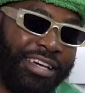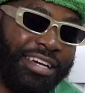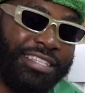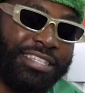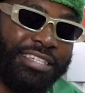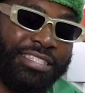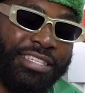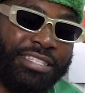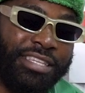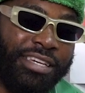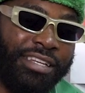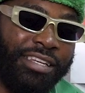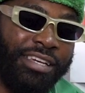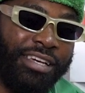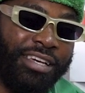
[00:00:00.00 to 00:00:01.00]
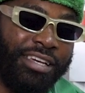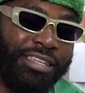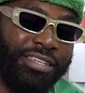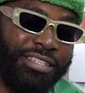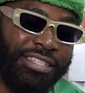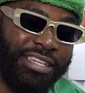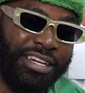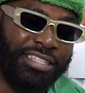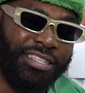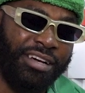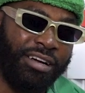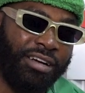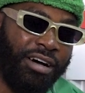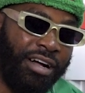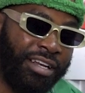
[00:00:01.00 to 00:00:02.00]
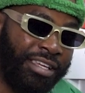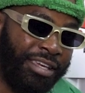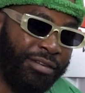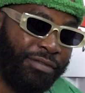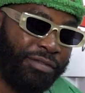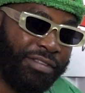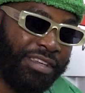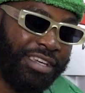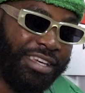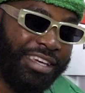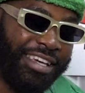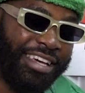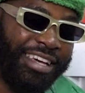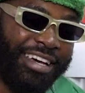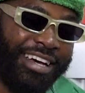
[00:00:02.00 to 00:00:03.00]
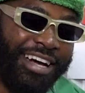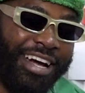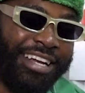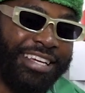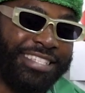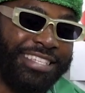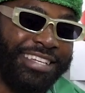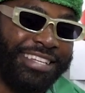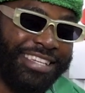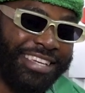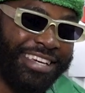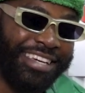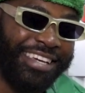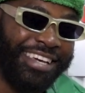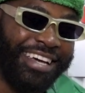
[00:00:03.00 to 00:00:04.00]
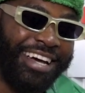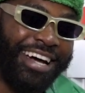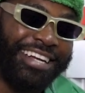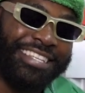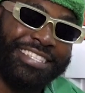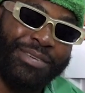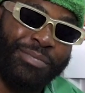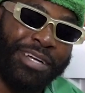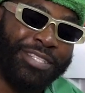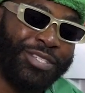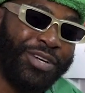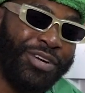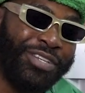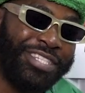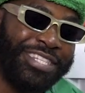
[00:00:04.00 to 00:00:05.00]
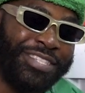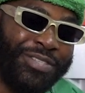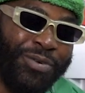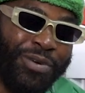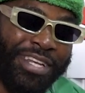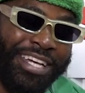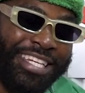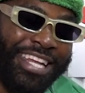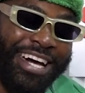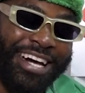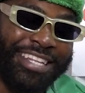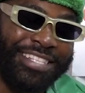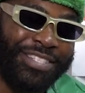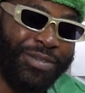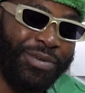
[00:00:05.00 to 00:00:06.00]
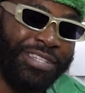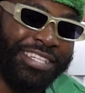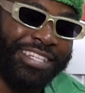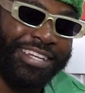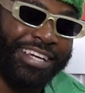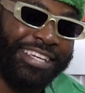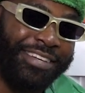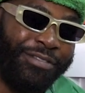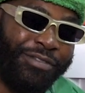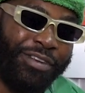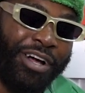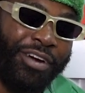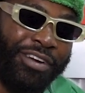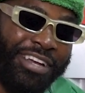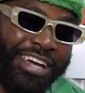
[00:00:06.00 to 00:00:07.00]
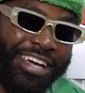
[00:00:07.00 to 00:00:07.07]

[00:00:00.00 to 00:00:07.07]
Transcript: She said, you sing a song called Gift? And I said, yeah. And he said, my church is doing a dance to it in Florida,